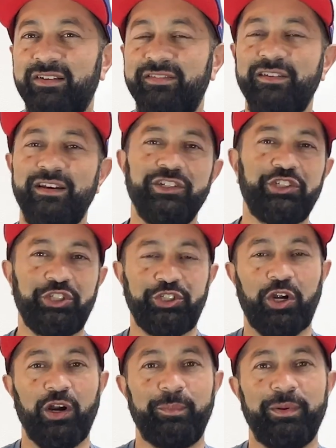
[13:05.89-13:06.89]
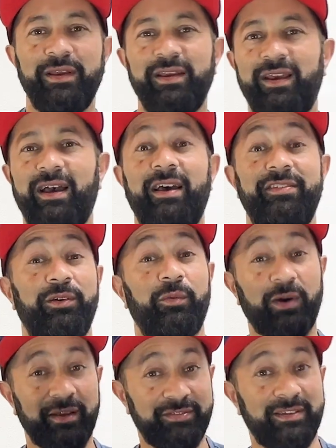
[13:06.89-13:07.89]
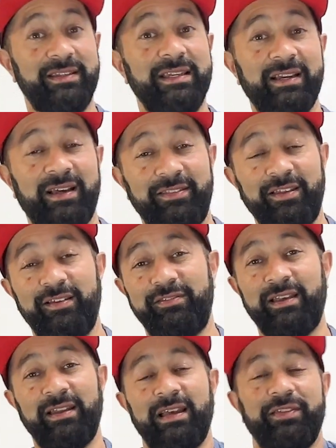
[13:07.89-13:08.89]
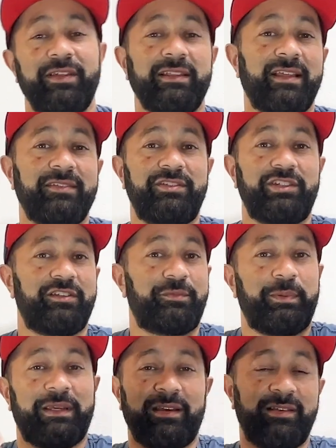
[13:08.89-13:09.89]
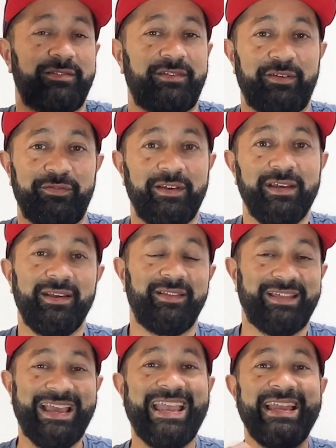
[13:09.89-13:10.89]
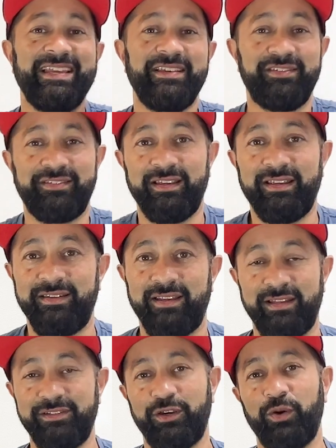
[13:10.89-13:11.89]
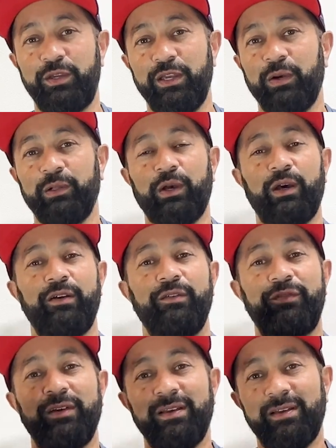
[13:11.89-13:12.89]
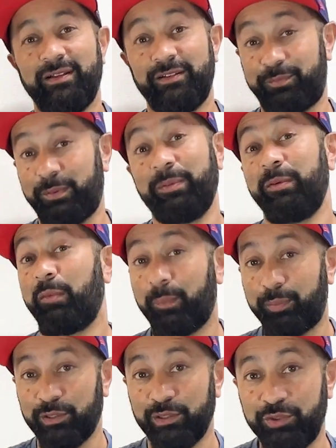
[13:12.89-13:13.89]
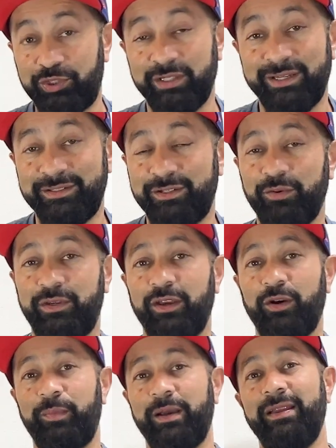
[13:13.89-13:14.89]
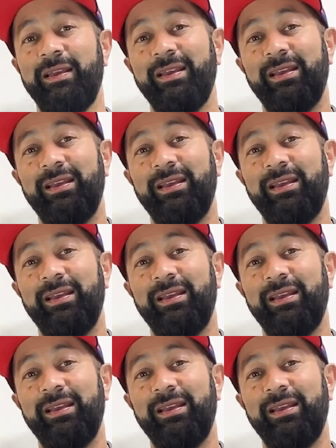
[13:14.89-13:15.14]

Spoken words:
It's not as sharp as it was in Niigata. And I think that's just because of the haze in Tokyo. There's probably more pollution in Tokyo, but